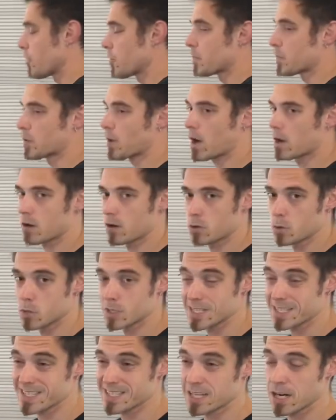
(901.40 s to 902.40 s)
product
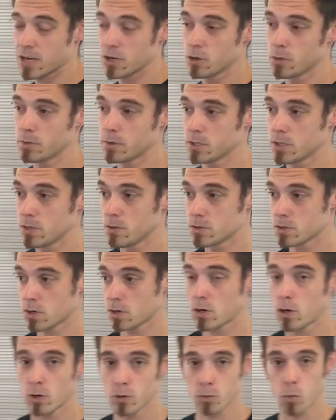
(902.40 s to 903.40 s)
which is terrible to use are
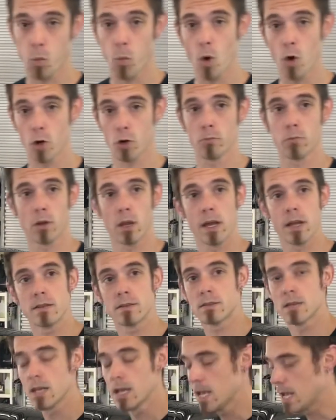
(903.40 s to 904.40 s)
called water
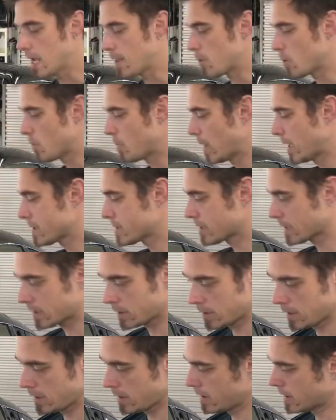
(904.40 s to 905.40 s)
blades, and they're
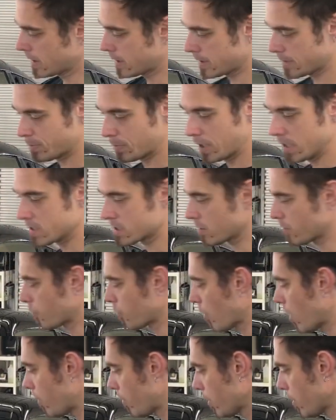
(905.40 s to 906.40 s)
basically a piece of
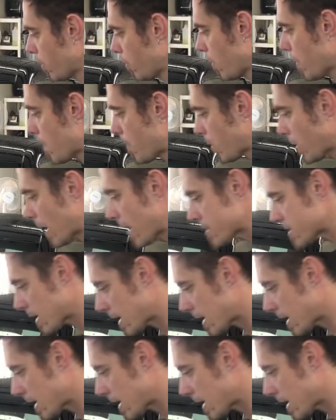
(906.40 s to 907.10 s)
rubber with a plastic